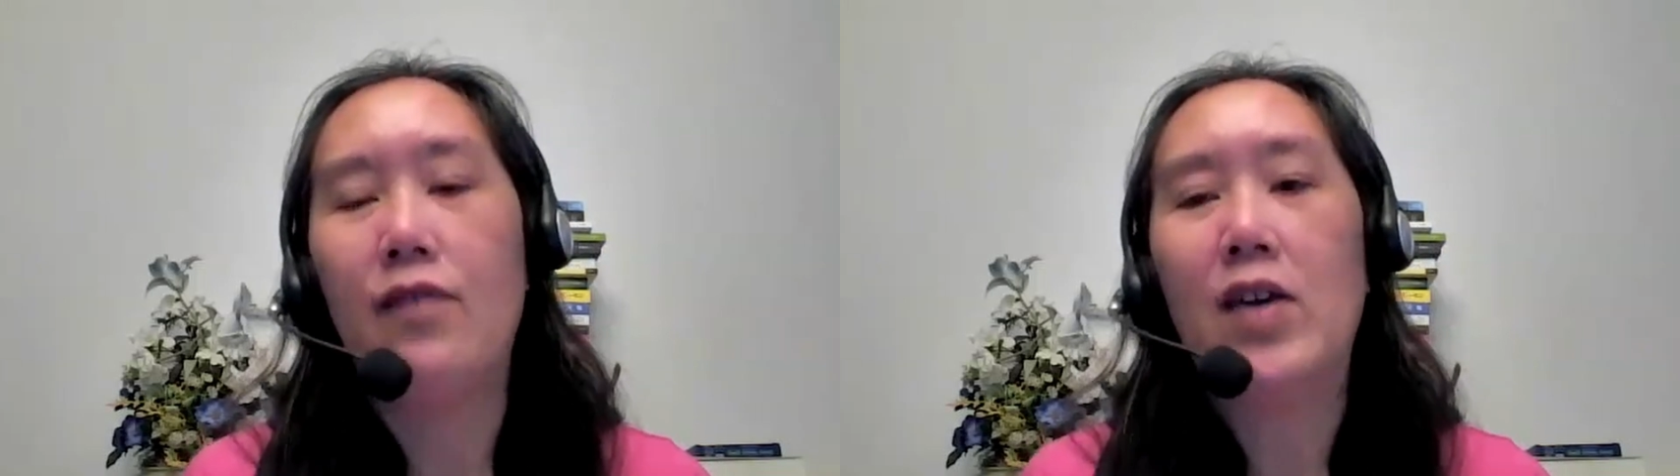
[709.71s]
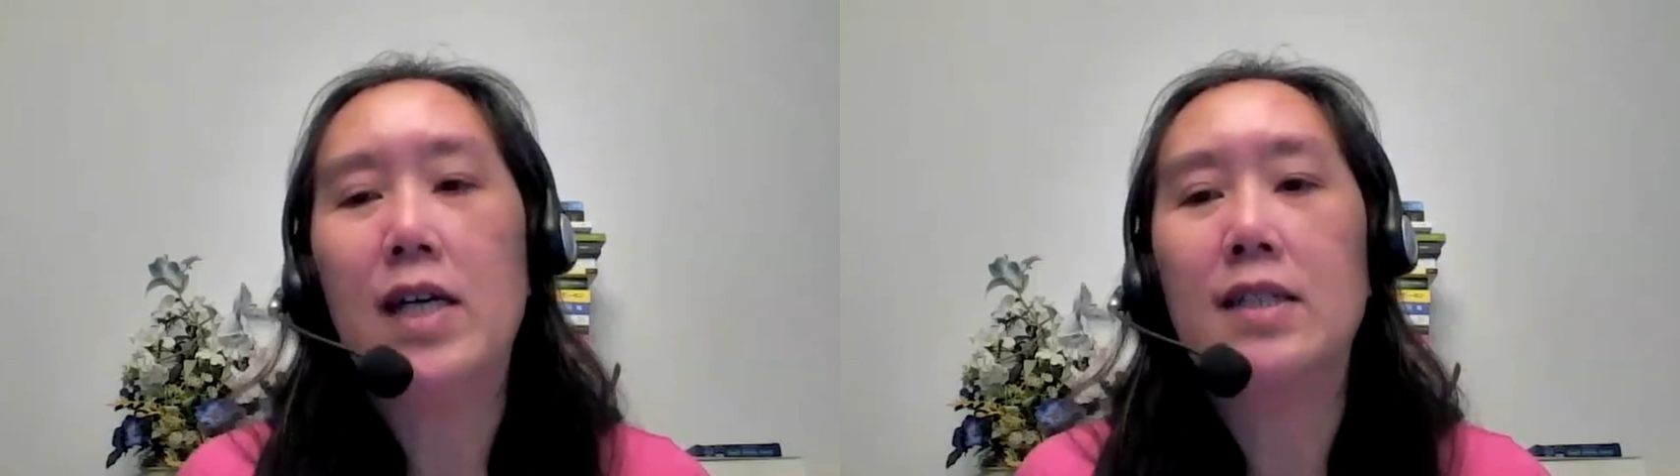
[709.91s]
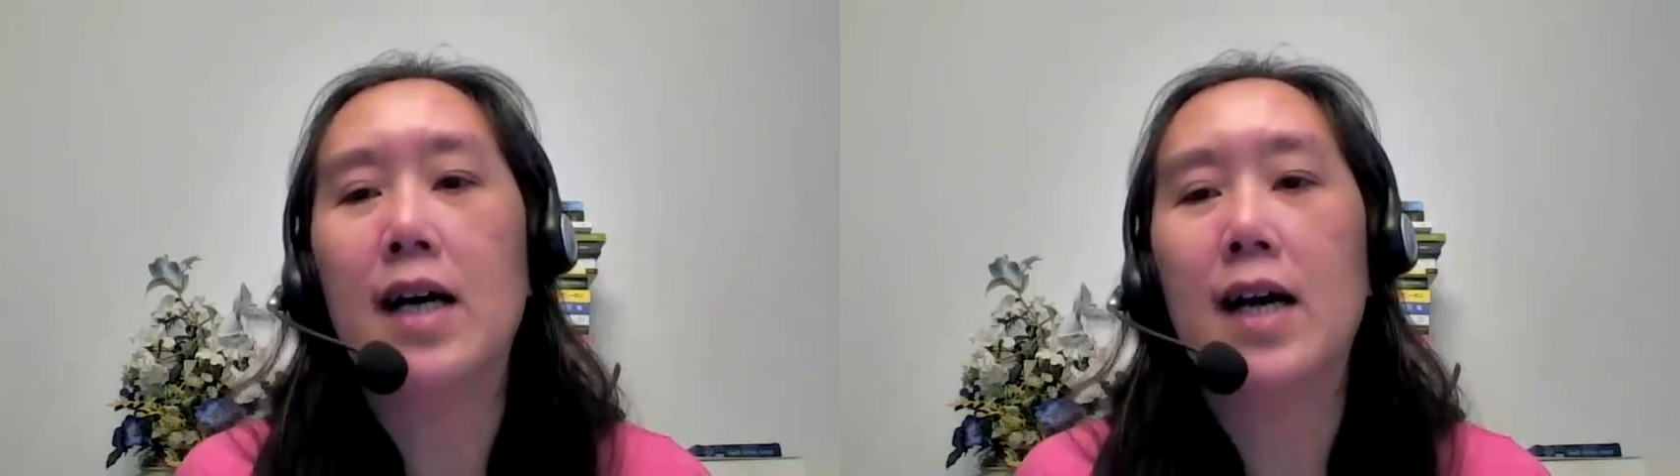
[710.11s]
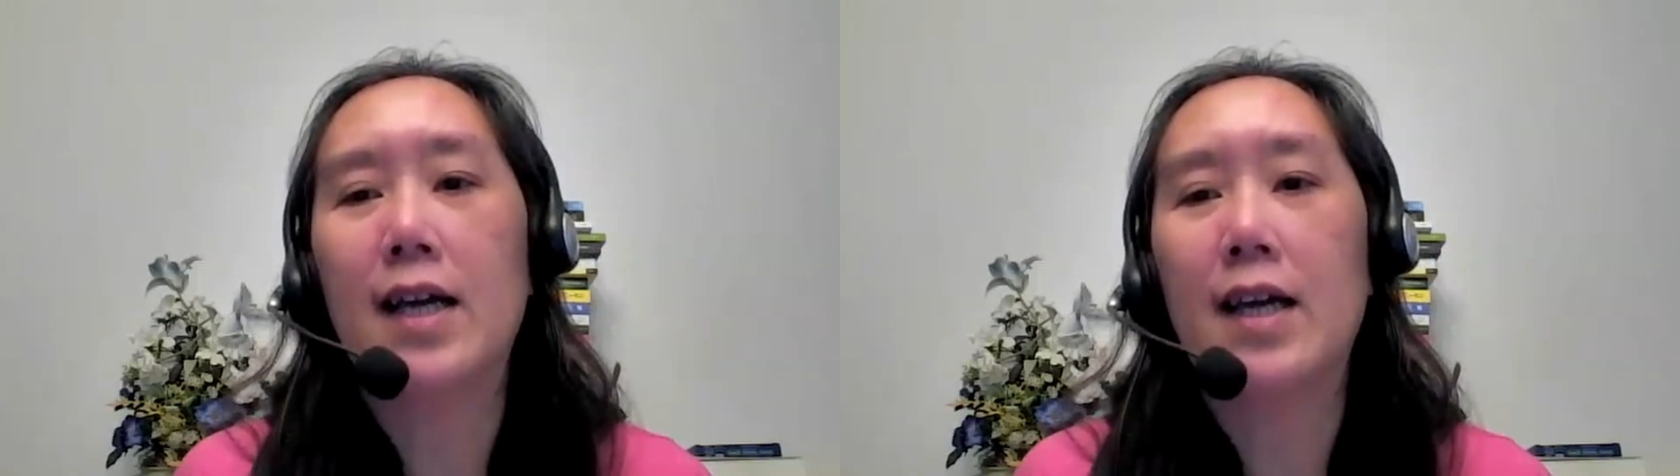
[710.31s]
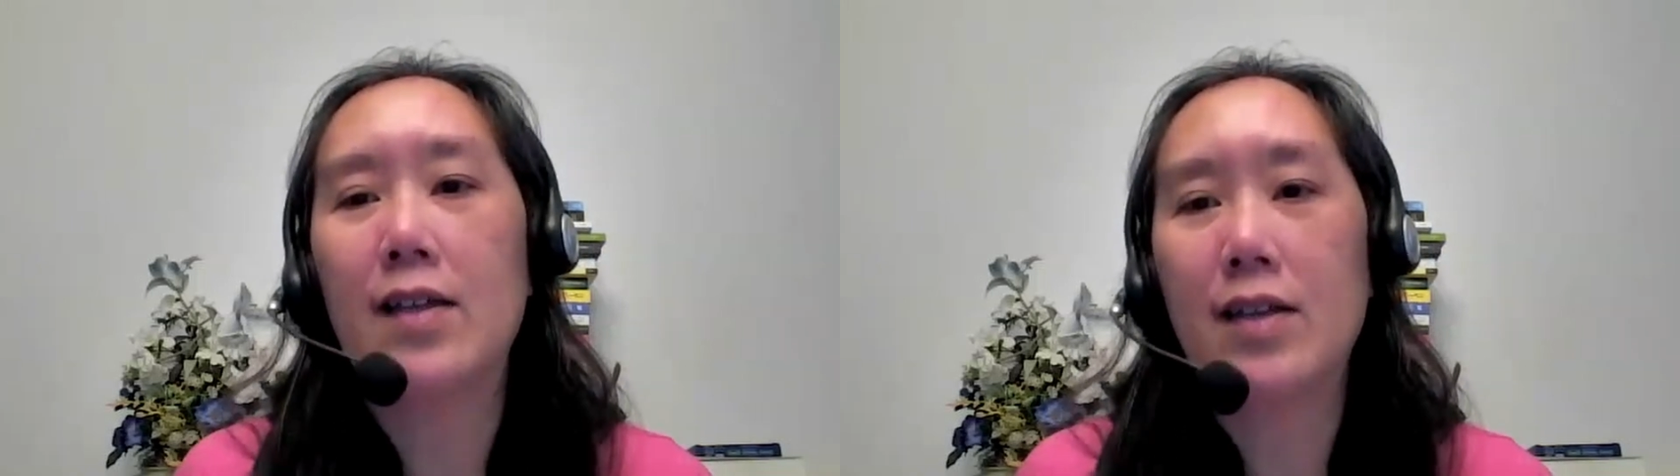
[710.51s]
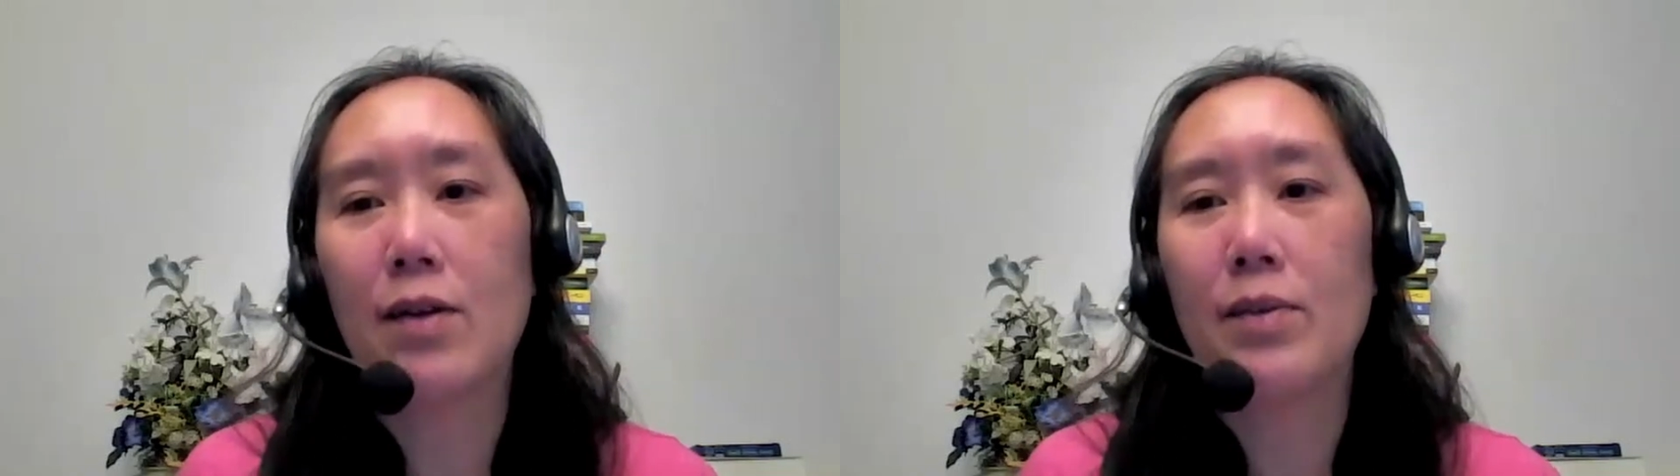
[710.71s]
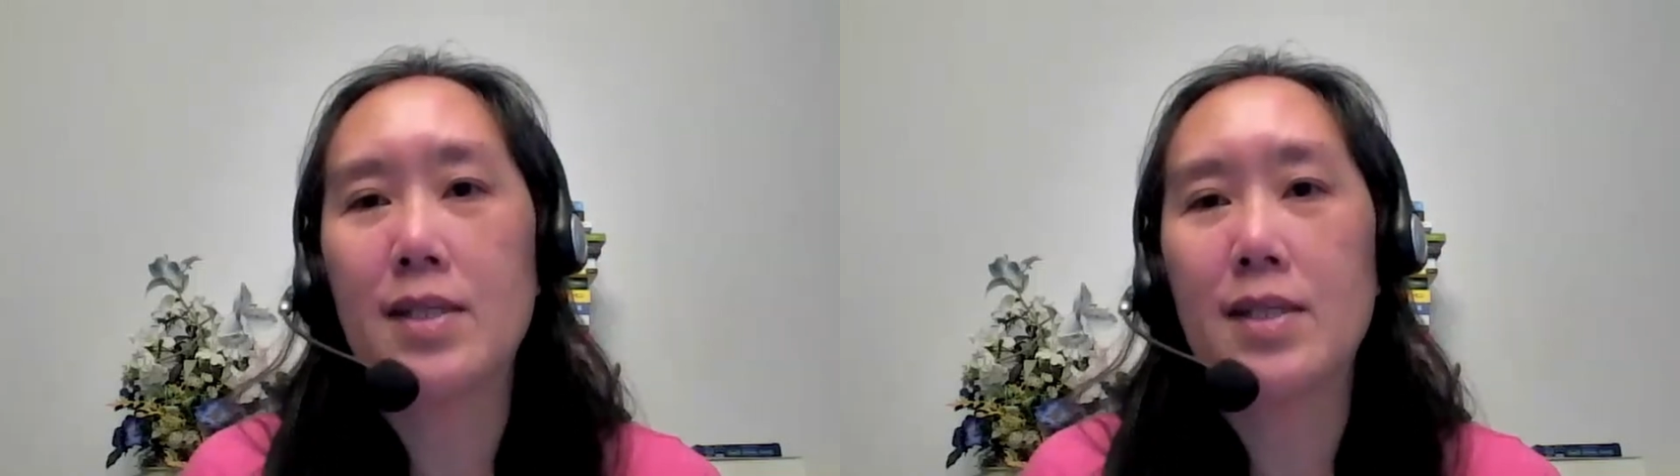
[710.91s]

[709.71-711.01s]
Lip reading: I feel like there